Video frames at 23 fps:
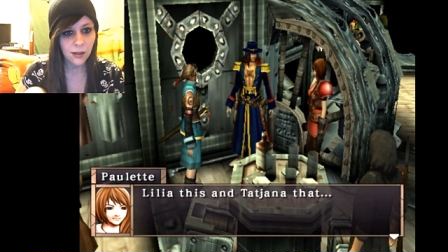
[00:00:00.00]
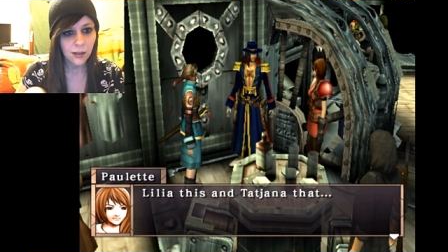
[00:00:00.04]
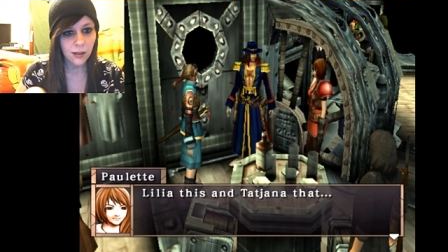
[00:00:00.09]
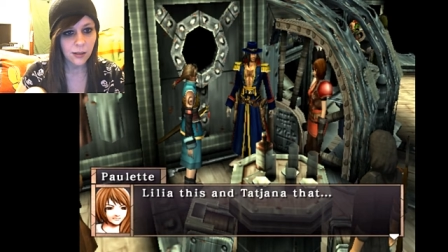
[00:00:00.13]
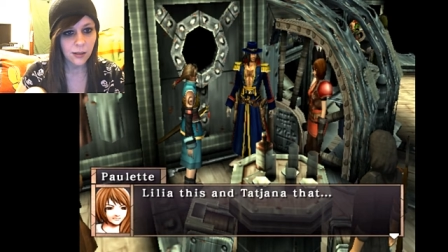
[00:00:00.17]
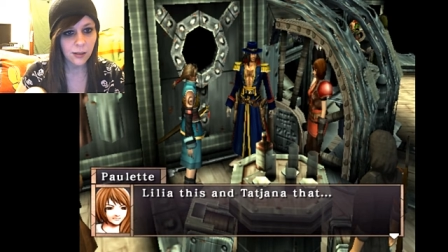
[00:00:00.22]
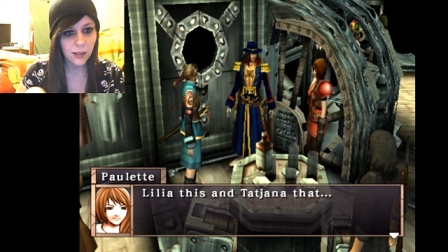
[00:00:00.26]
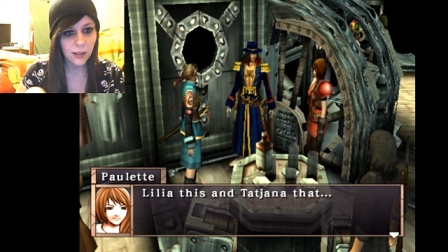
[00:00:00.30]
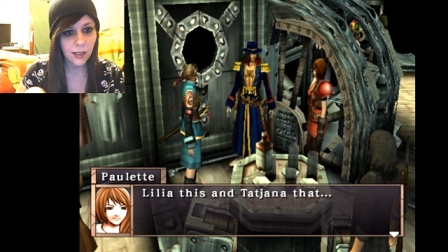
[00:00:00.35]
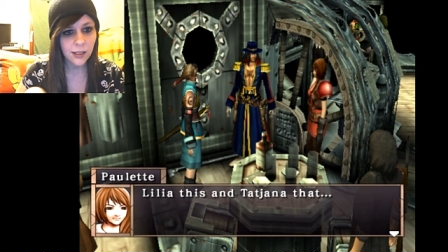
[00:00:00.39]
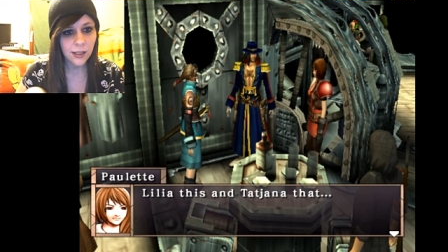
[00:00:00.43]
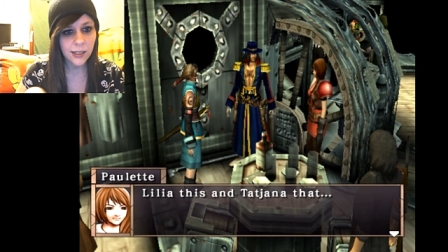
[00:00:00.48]

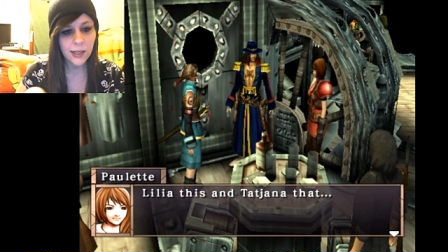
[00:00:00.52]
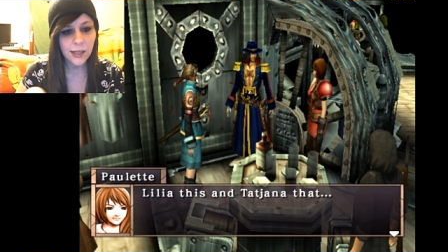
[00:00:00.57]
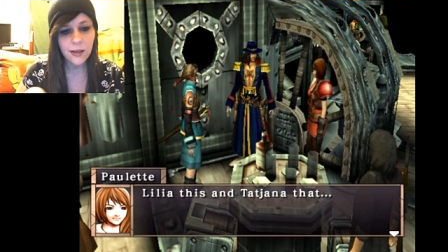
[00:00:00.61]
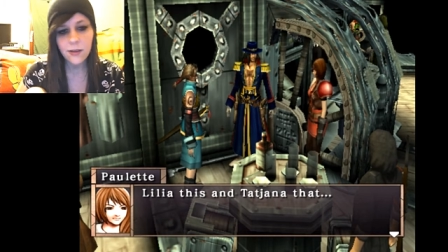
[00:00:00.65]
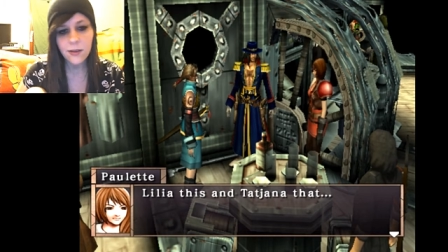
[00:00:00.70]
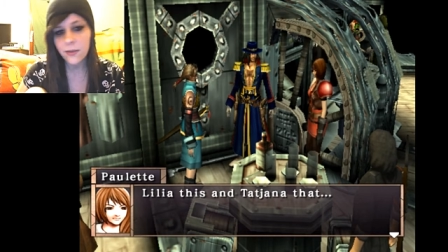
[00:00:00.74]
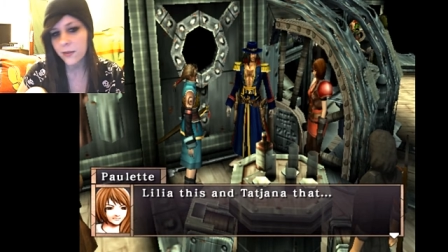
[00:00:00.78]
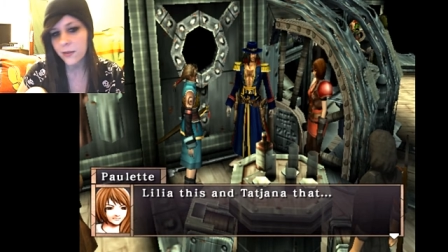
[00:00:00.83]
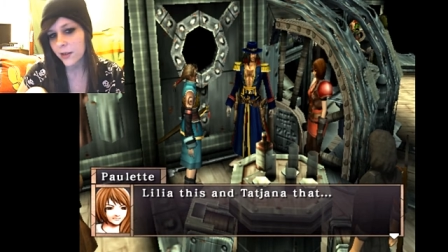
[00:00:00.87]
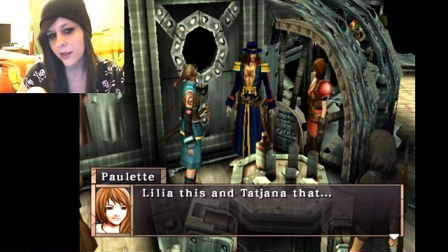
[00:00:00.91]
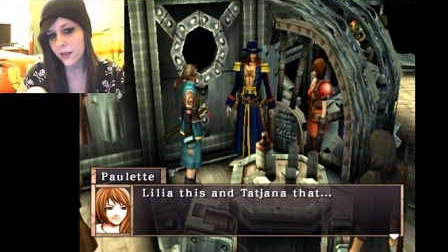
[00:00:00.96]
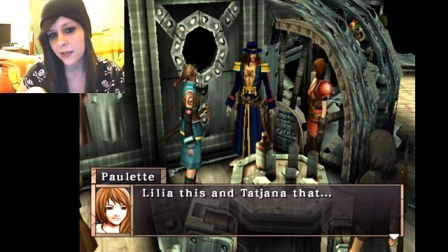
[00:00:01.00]

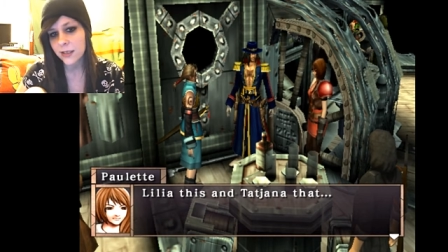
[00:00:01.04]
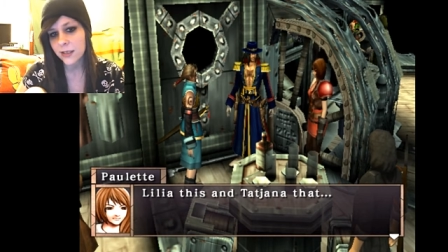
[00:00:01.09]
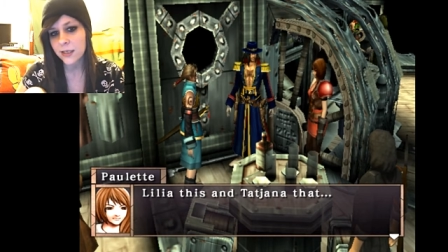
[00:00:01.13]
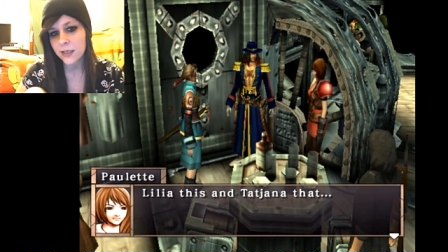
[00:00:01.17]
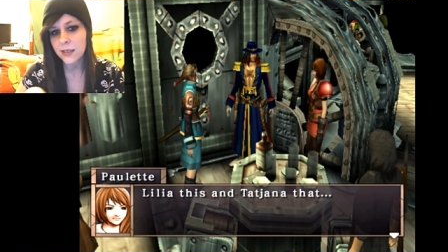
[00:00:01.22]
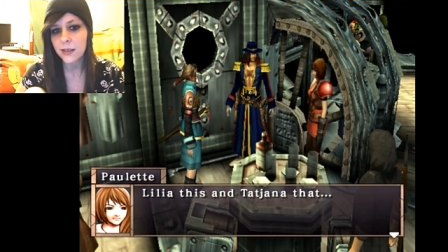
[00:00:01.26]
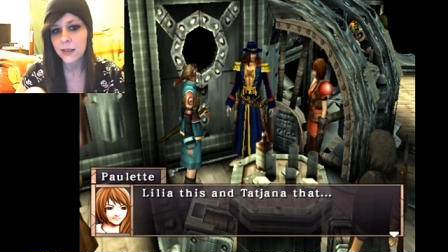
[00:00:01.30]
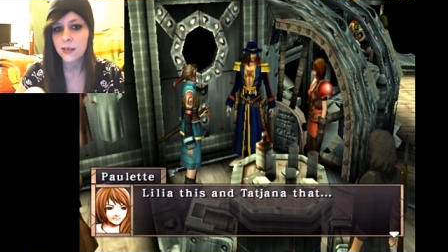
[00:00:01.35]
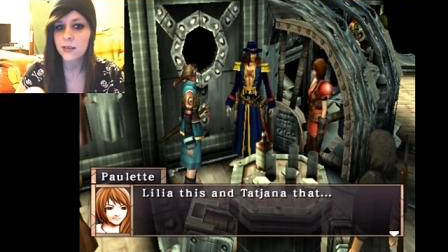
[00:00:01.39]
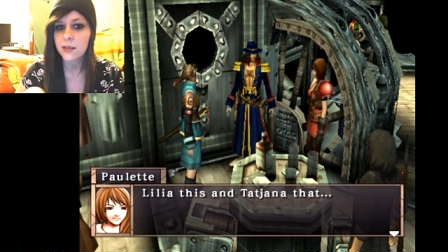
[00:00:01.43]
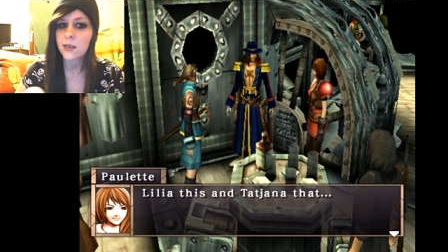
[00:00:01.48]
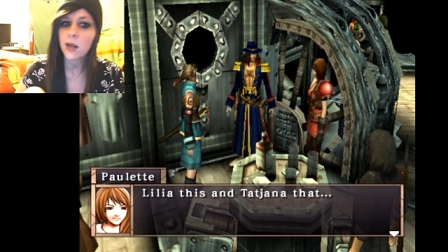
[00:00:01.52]
Lilia
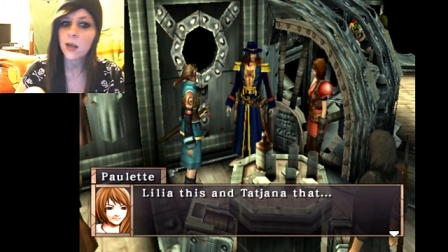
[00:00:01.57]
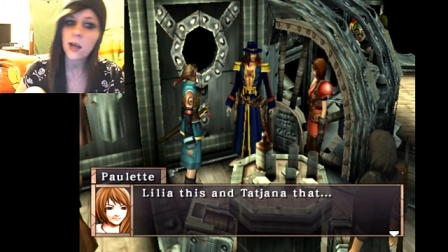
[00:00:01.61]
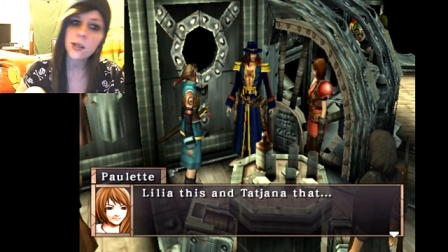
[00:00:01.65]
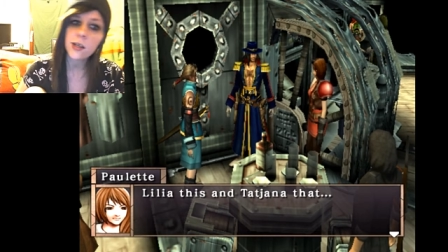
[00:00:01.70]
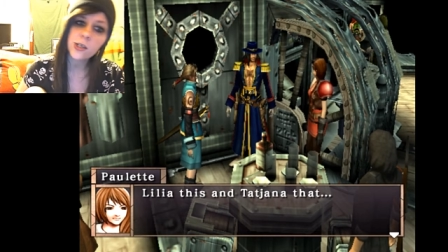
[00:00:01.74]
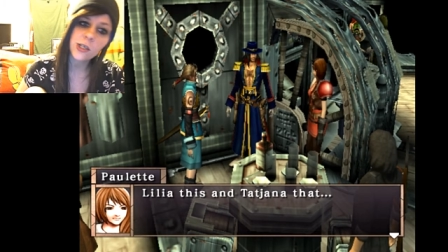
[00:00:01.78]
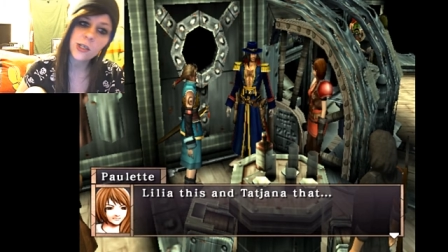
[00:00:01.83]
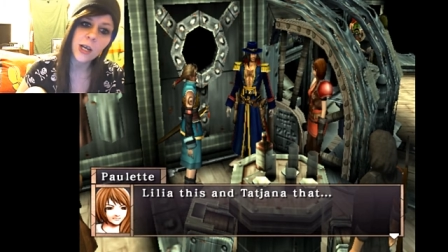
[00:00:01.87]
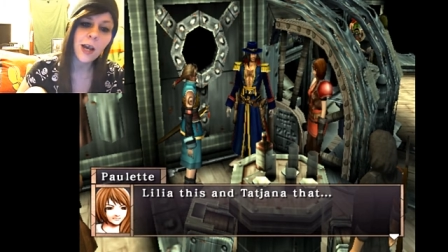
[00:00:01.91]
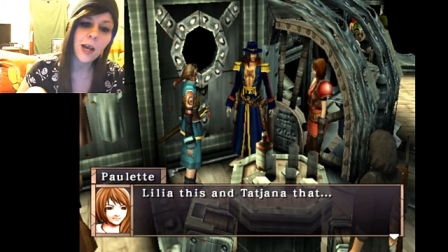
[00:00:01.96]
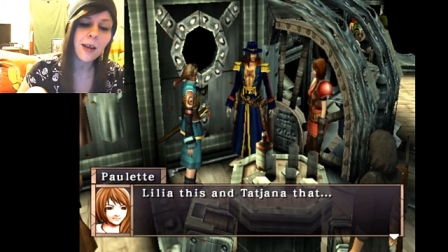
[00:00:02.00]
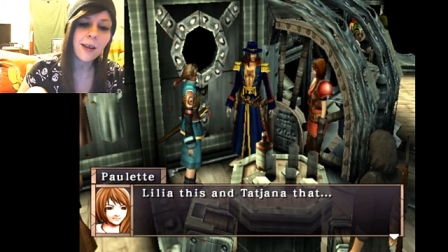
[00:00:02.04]
this, and
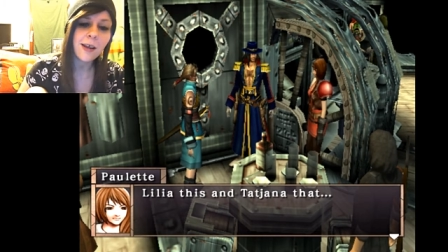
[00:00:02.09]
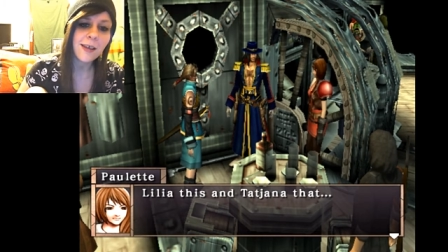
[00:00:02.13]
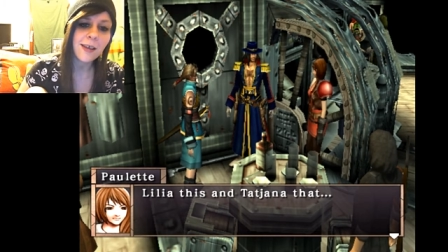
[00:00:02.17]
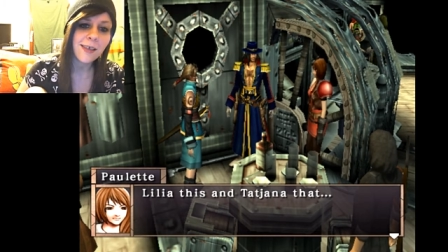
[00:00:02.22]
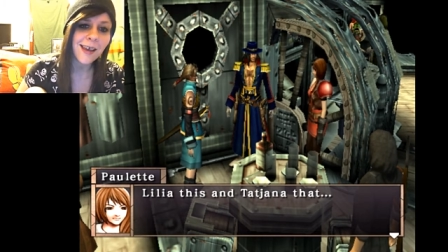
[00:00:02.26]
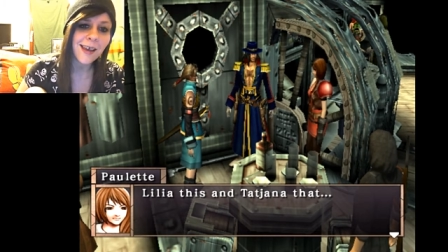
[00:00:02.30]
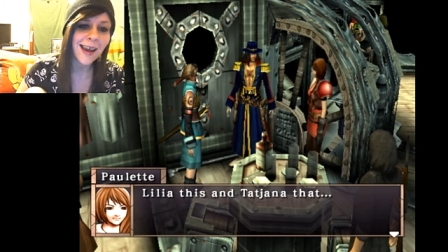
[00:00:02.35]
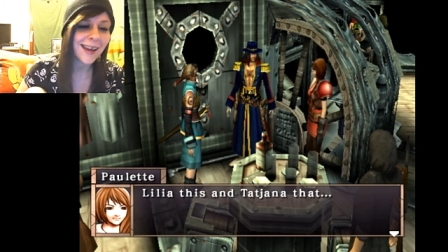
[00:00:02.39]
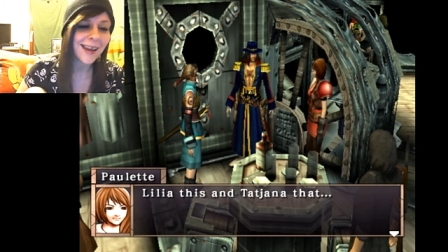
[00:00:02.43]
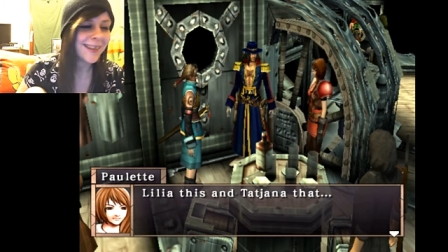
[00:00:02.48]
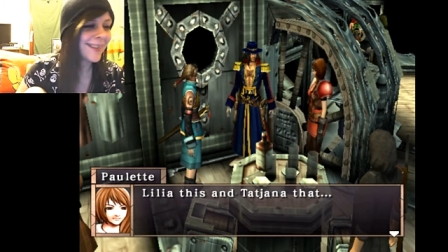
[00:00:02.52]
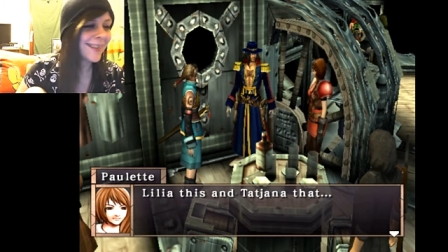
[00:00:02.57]
Tatjana
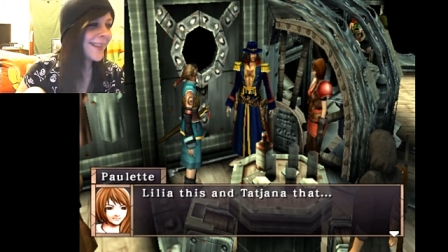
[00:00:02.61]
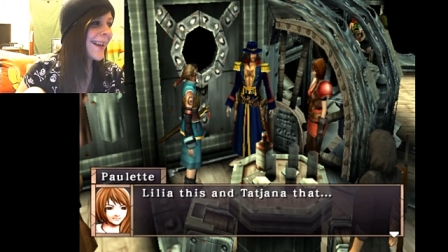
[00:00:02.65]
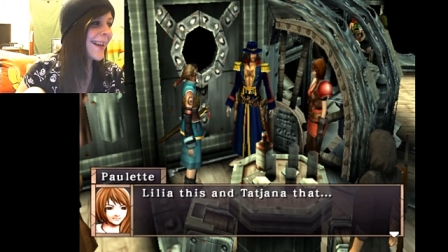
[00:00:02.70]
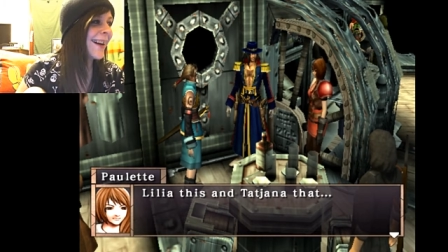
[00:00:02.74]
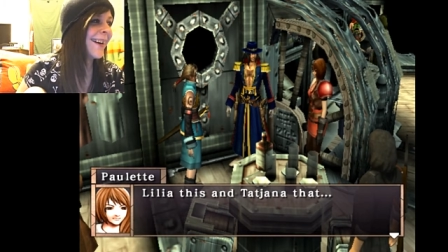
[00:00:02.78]
that.